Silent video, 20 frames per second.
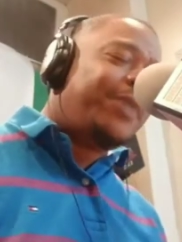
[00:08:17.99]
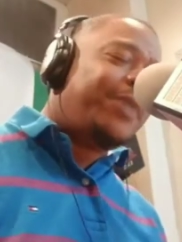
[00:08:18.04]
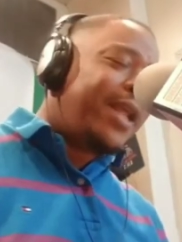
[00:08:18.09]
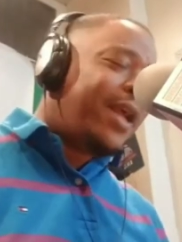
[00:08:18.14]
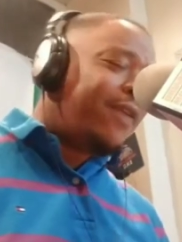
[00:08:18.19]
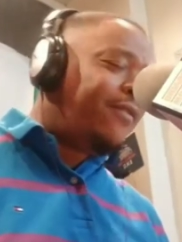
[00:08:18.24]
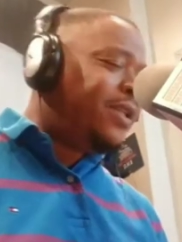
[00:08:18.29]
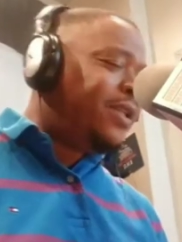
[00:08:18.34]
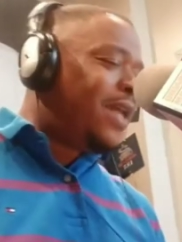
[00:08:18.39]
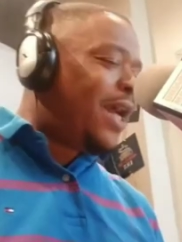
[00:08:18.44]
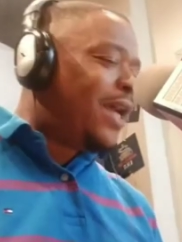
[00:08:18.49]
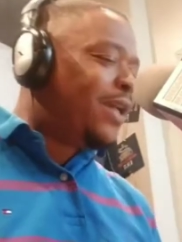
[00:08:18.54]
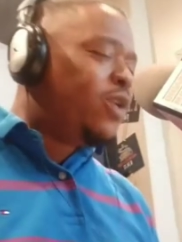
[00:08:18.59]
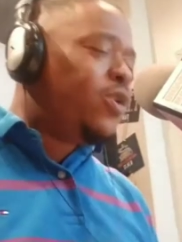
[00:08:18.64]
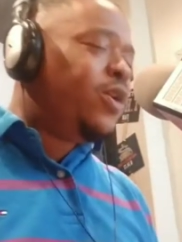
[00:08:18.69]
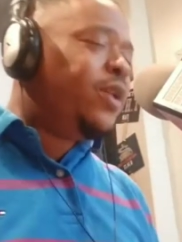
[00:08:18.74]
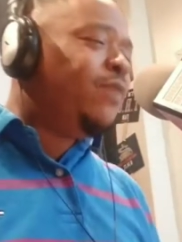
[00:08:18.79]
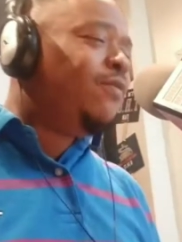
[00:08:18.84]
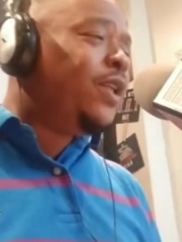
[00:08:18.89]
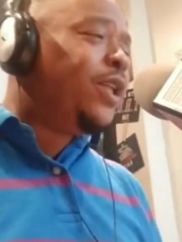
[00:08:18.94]
I
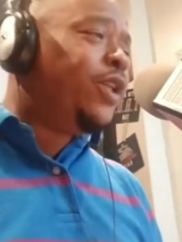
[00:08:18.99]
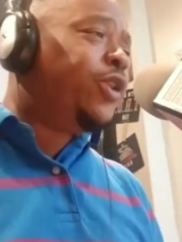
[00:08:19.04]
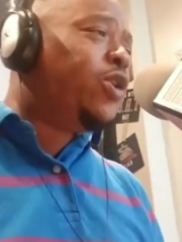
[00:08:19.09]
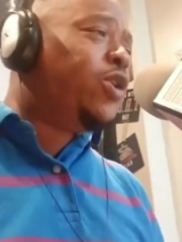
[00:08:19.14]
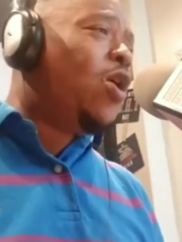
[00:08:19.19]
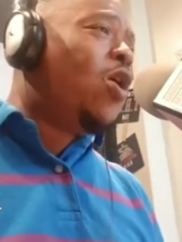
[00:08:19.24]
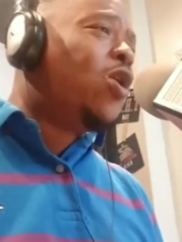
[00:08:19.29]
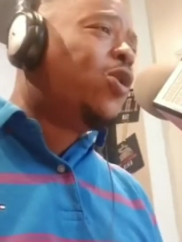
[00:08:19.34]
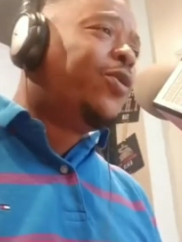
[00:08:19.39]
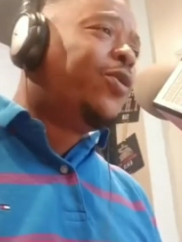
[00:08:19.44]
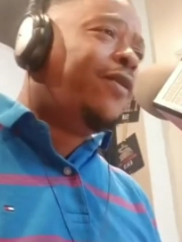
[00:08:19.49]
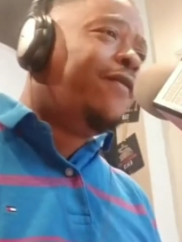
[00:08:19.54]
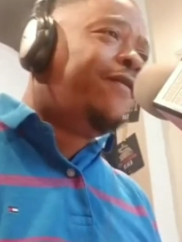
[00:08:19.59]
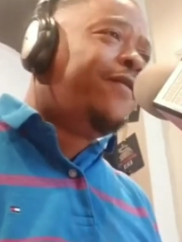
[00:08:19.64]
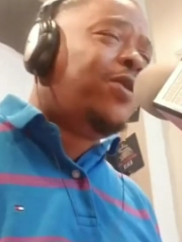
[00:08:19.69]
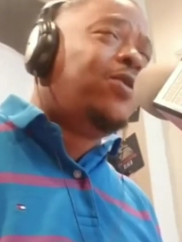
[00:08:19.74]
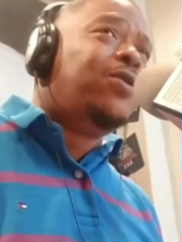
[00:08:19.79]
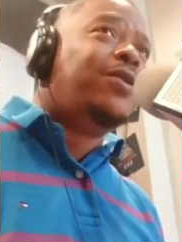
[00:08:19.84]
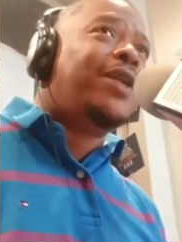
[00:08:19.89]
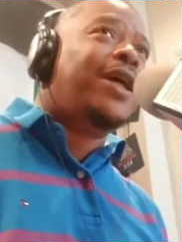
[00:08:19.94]
couldn't really talk on the
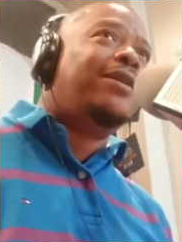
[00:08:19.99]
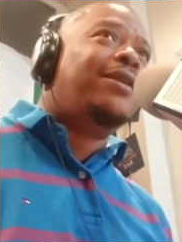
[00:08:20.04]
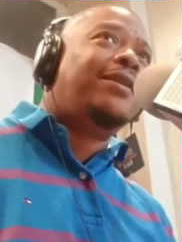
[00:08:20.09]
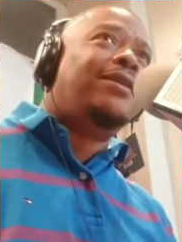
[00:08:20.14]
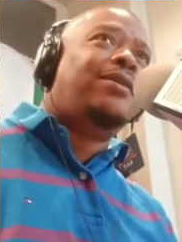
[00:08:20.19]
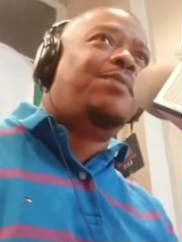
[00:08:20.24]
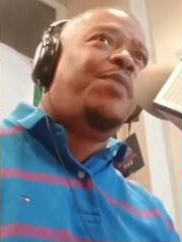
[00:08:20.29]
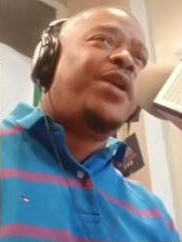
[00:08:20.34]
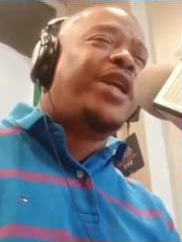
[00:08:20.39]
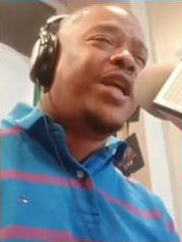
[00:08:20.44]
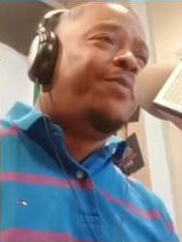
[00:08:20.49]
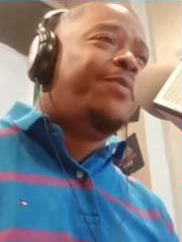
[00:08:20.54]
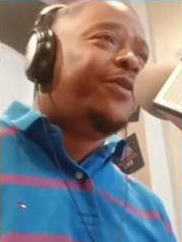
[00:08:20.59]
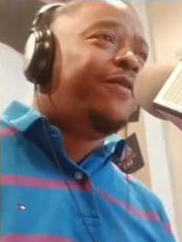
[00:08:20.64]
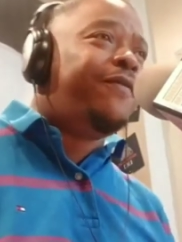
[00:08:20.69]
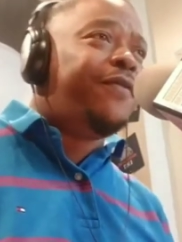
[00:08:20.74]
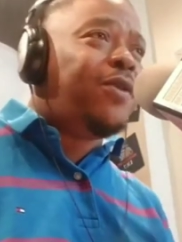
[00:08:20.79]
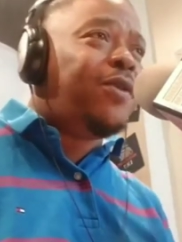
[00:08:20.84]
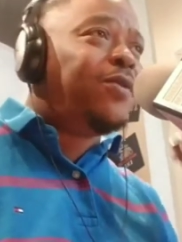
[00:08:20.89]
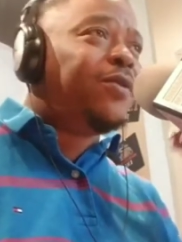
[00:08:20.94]
phone. I pick up the
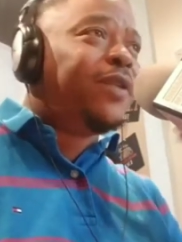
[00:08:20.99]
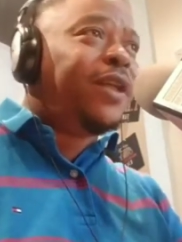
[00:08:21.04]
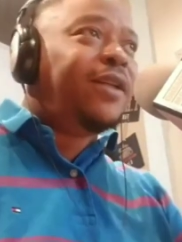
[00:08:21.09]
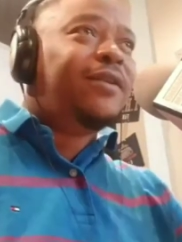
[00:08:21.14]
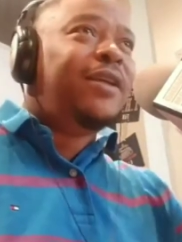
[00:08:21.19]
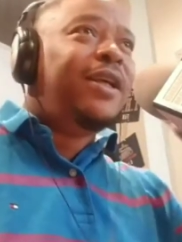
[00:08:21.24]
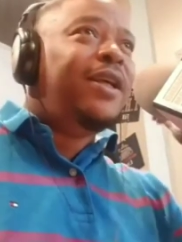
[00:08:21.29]
phone and